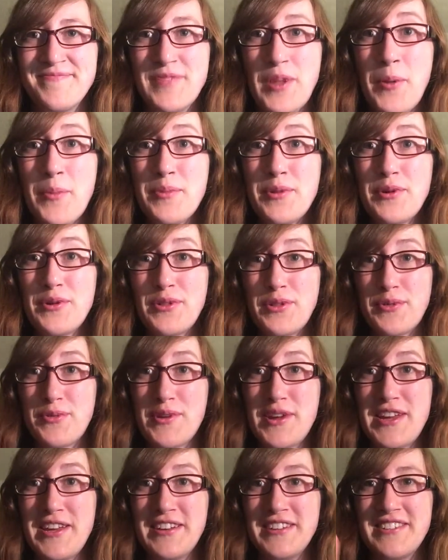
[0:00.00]
Number
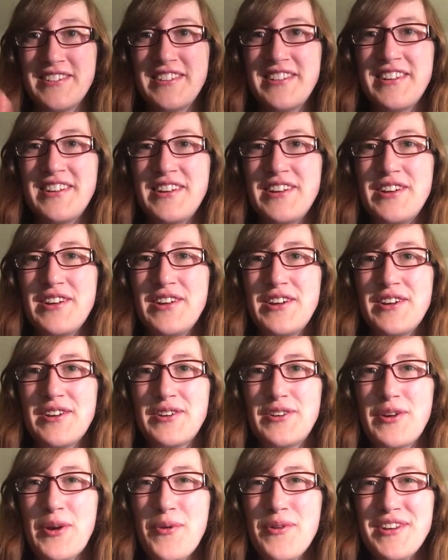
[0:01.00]
3,
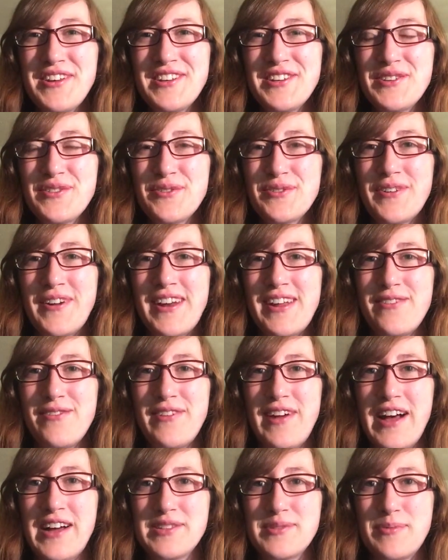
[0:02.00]
going into Freddy
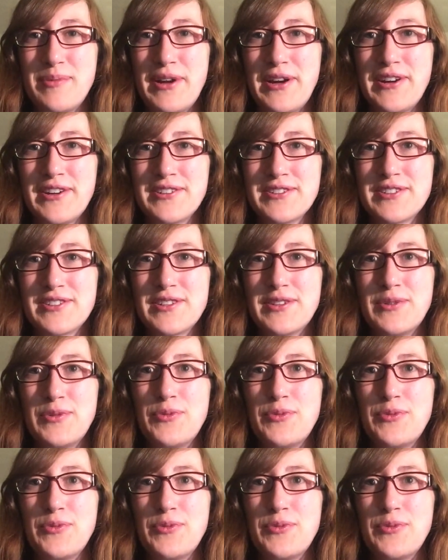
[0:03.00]
Fazbear's